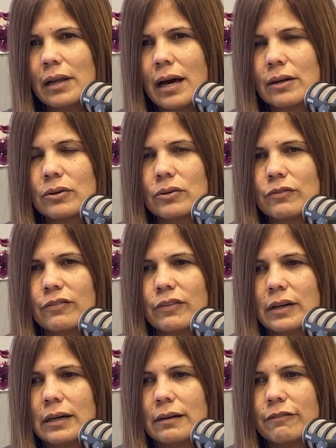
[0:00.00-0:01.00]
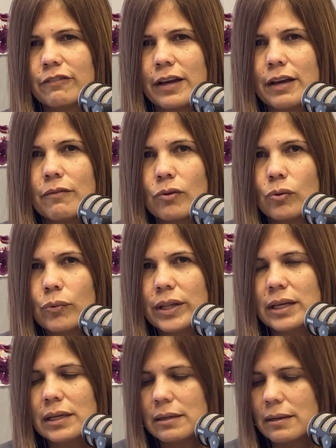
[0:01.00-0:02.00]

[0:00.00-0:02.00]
out of favor with it